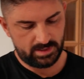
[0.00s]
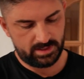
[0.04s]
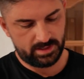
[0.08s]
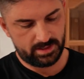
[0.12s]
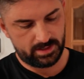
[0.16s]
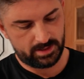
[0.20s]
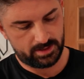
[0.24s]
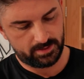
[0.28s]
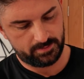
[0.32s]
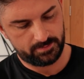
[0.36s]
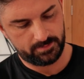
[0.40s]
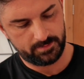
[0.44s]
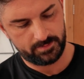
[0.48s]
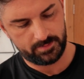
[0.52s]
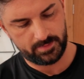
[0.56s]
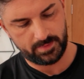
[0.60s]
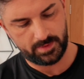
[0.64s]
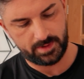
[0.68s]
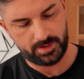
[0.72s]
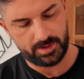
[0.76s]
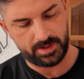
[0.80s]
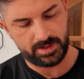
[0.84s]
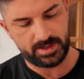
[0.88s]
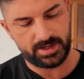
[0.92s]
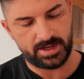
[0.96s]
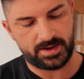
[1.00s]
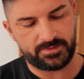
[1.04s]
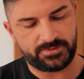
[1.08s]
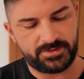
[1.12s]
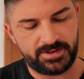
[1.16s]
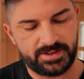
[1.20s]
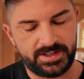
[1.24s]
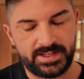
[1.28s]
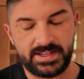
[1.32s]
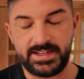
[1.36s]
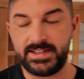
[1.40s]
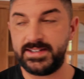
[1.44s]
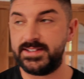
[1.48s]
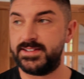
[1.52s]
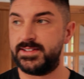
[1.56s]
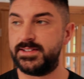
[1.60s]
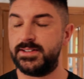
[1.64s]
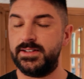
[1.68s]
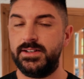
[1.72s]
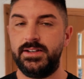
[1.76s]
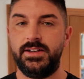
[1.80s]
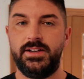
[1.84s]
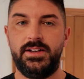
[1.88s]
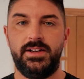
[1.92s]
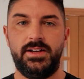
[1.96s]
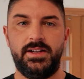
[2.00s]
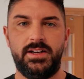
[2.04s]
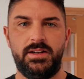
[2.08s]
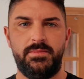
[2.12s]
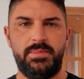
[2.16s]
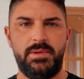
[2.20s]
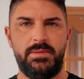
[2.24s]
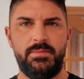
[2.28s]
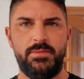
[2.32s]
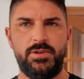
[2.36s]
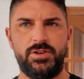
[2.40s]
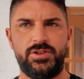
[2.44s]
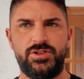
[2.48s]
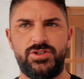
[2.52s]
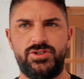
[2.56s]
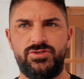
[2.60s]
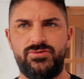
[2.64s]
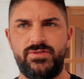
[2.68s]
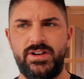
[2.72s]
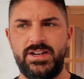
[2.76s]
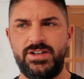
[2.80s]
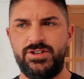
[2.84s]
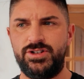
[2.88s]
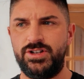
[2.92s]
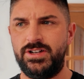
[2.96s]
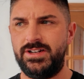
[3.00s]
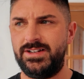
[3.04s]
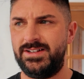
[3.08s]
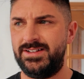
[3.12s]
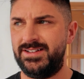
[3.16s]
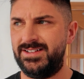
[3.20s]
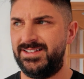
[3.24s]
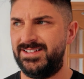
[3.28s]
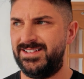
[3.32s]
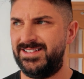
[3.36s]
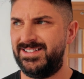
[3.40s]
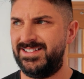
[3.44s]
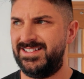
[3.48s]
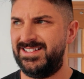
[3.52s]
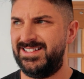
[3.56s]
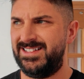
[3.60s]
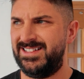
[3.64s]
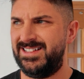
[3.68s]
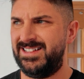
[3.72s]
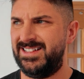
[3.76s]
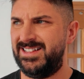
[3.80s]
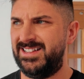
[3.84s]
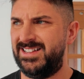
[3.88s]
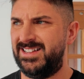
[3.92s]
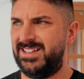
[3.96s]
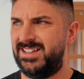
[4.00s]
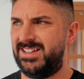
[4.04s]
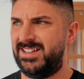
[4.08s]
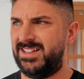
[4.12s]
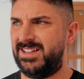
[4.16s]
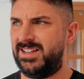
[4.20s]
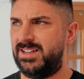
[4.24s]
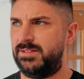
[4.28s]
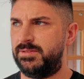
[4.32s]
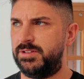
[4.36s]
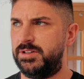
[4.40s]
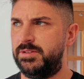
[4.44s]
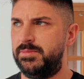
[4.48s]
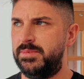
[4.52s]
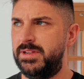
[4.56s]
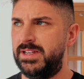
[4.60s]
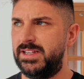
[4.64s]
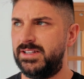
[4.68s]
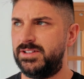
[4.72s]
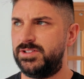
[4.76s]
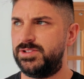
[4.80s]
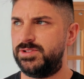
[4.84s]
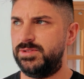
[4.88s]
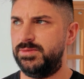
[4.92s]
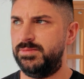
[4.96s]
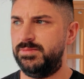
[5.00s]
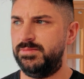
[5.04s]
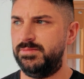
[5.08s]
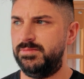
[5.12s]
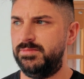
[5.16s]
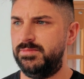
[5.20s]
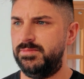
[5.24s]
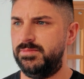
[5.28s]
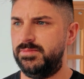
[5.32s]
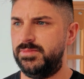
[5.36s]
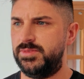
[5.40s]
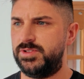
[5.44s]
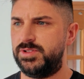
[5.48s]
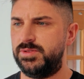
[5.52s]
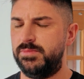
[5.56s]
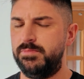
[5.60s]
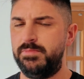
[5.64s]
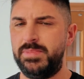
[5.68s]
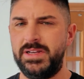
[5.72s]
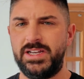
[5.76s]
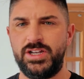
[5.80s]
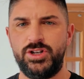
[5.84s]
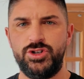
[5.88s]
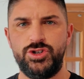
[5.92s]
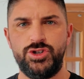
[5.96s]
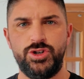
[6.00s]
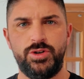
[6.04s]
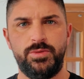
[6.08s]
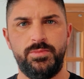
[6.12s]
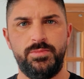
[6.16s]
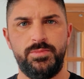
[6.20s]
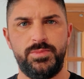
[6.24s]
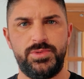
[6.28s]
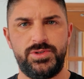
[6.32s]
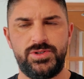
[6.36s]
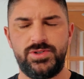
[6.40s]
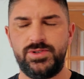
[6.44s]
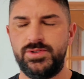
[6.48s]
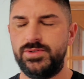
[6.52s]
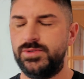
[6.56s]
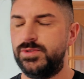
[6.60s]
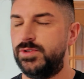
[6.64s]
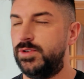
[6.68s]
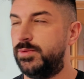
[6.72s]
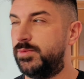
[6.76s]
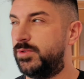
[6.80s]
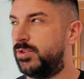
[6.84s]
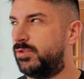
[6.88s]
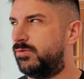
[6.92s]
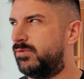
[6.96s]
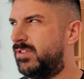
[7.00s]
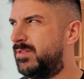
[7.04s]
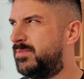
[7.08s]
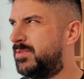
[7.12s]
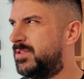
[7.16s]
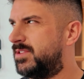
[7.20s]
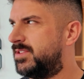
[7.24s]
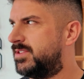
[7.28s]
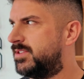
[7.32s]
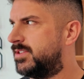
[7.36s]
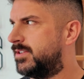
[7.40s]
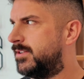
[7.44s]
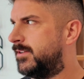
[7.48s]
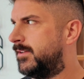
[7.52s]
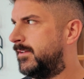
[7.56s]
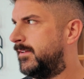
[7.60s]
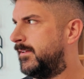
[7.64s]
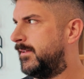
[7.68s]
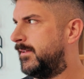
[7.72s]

Okay, I think after this, a bit more stretching, I'm going to make some bigger jumps up the grippers.